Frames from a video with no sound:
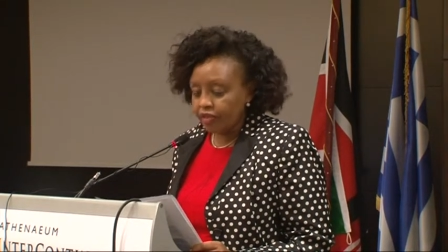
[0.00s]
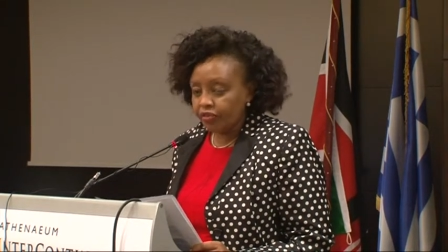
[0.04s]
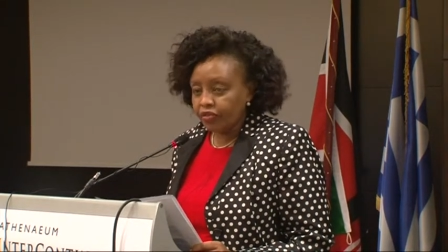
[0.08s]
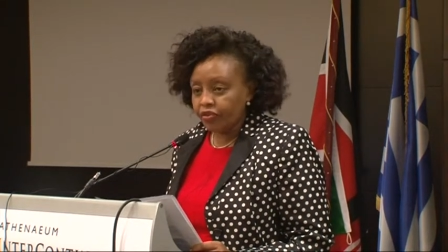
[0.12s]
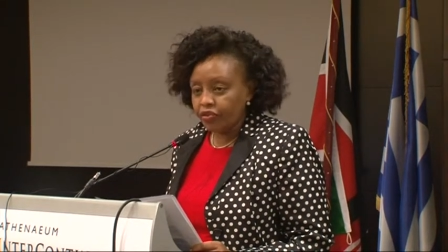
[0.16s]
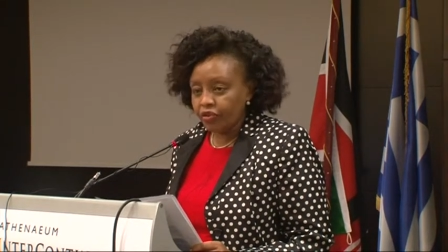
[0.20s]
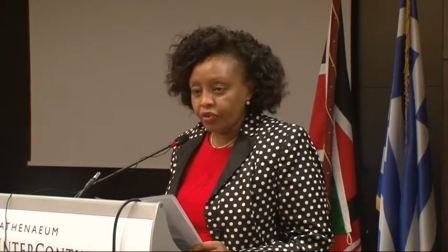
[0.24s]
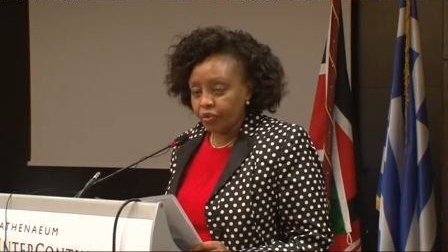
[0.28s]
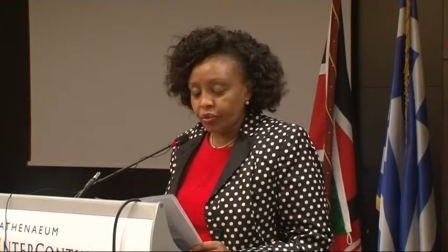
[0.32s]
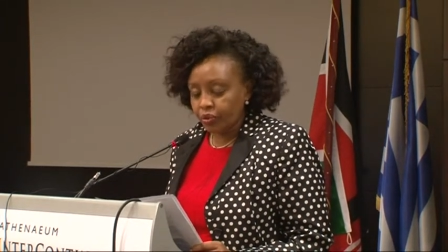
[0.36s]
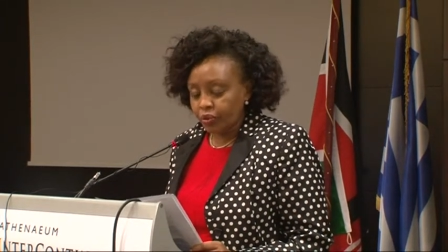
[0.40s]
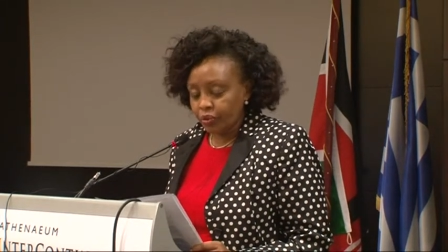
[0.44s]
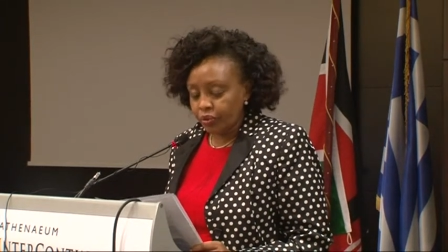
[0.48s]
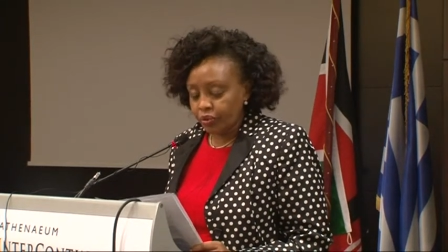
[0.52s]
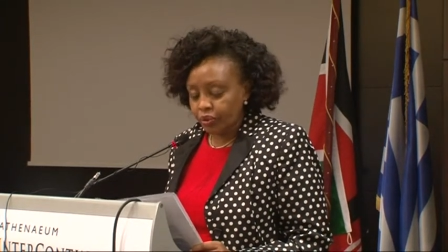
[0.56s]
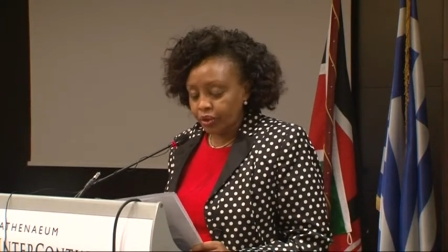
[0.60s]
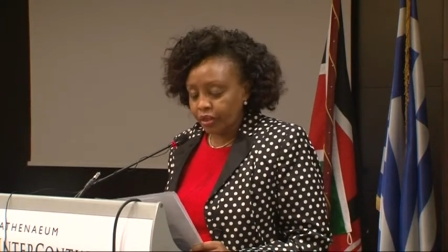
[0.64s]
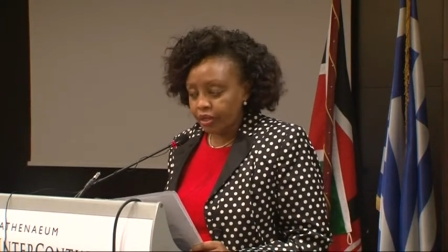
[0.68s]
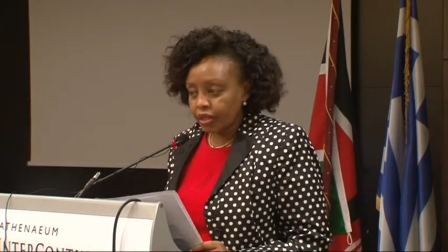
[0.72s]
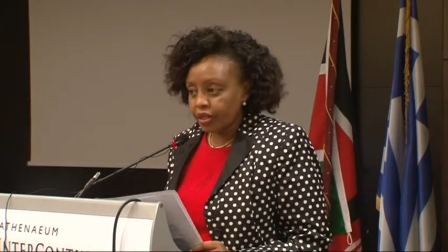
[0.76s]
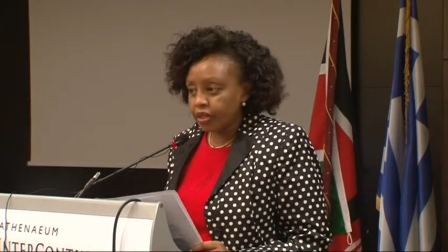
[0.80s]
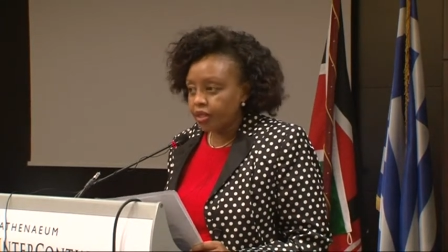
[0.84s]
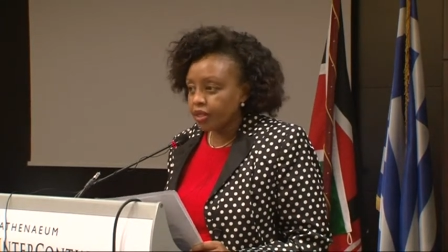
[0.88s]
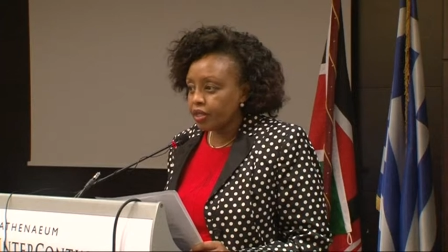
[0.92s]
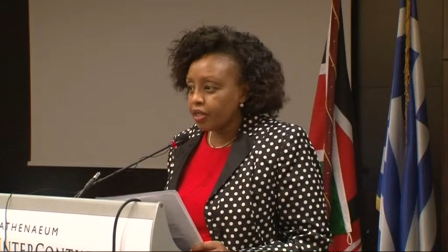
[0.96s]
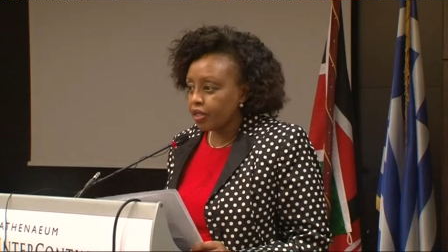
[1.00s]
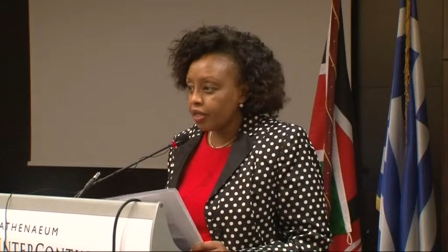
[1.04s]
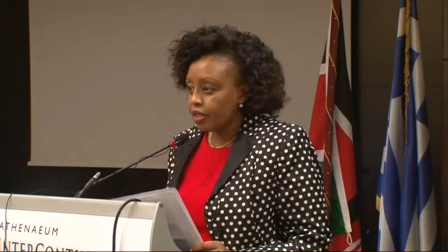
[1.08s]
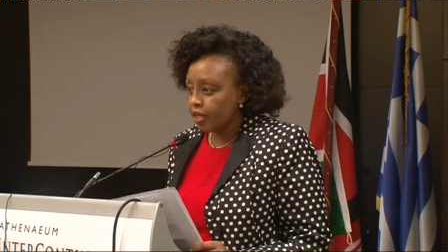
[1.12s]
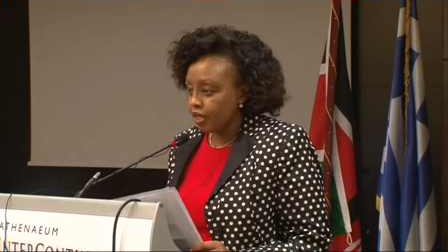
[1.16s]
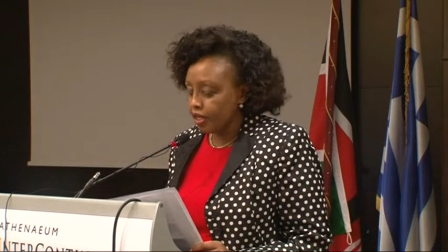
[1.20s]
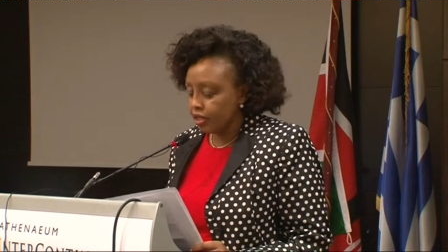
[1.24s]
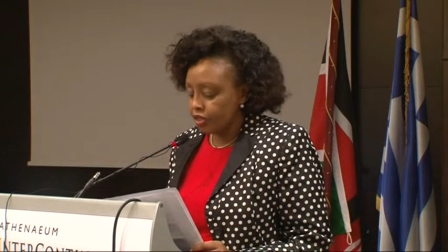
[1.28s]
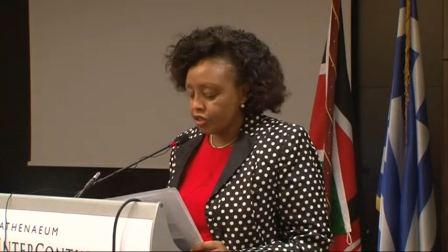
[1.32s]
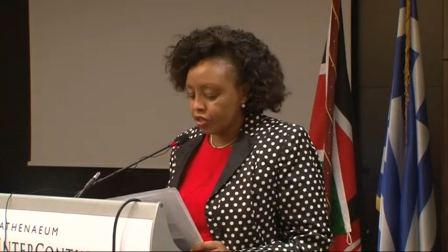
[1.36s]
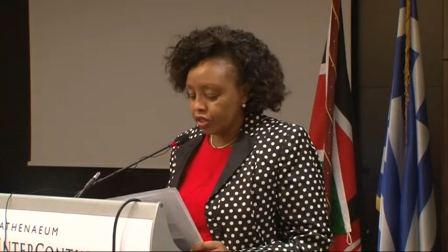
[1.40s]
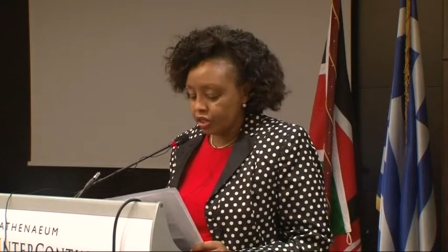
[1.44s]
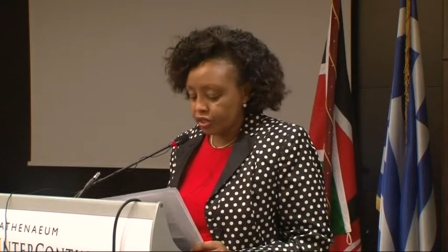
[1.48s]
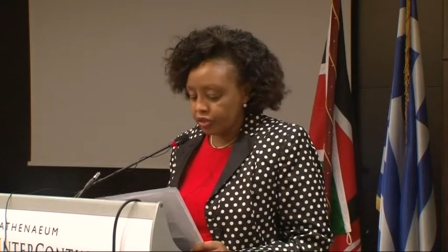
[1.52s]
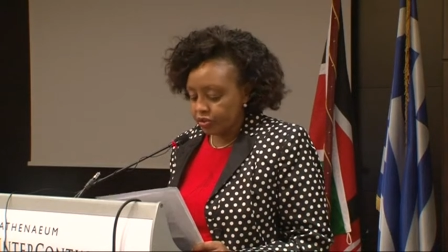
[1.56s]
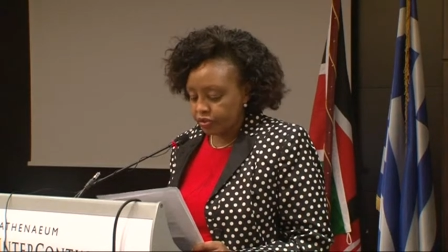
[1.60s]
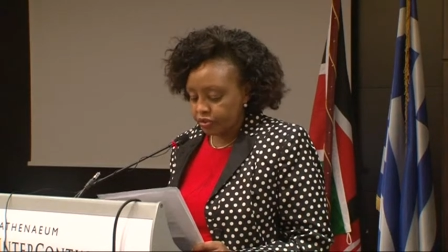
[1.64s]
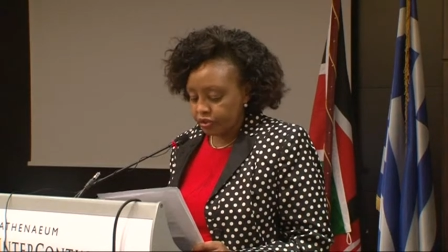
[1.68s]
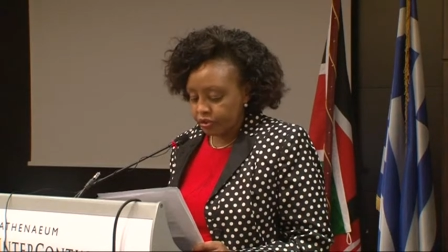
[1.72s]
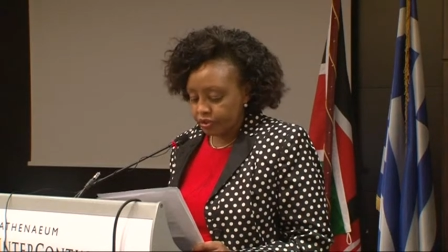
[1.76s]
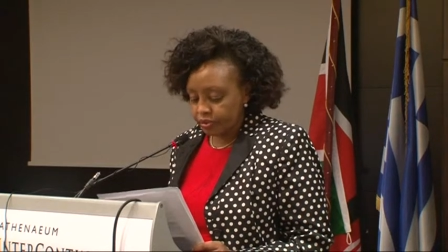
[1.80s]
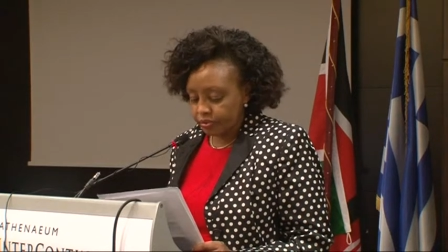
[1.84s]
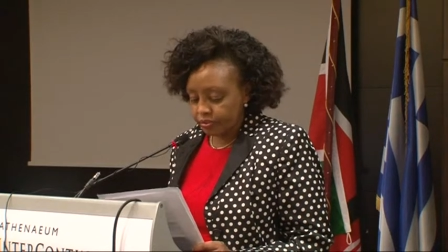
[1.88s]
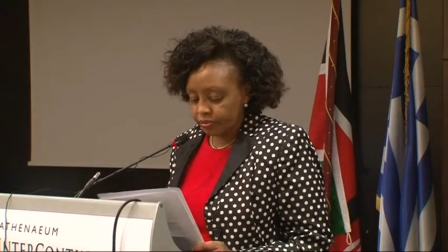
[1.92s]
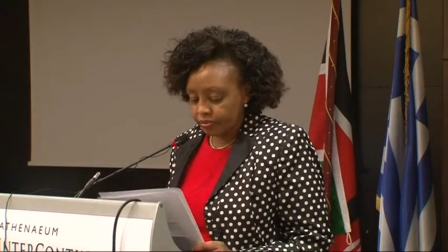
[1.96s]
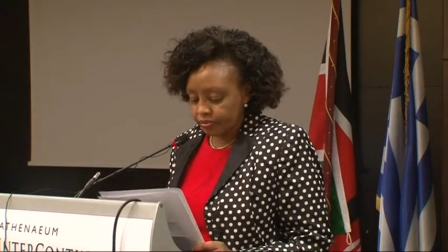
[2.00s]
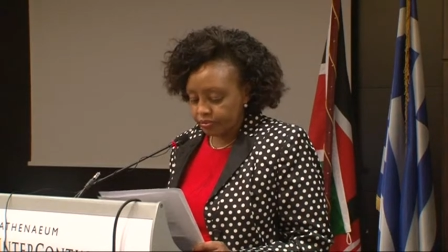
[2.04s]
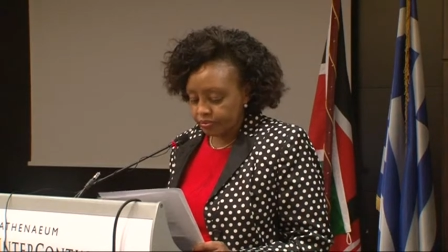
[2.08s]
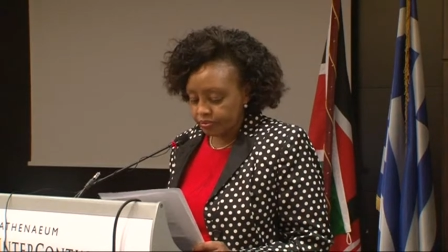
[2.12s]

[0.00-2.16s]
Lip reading: few in general?